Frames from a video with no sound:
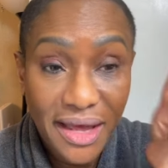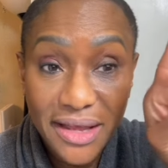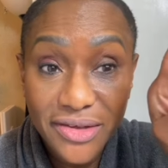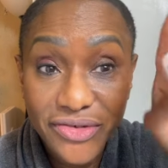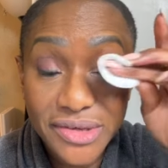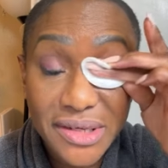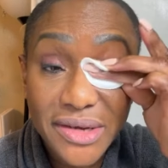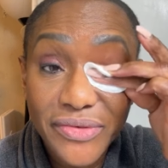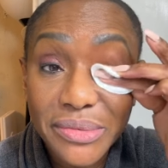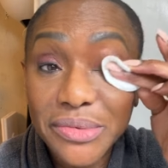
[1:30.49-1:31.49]
and it just,
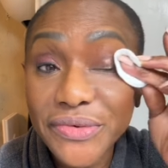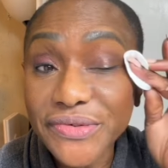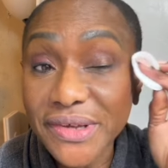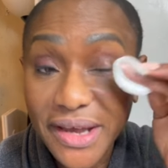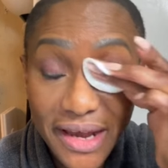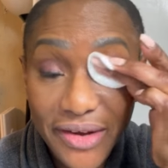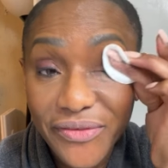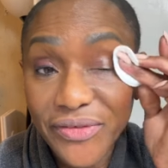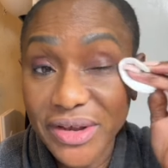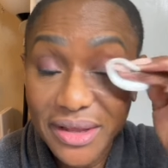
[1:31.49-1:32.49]
it removes
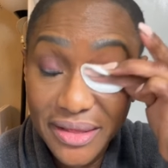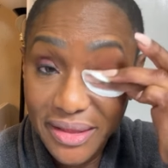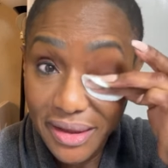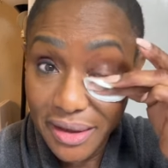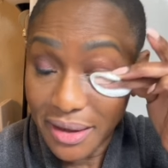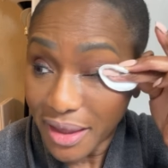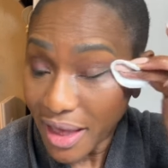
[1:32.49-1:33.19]
everything.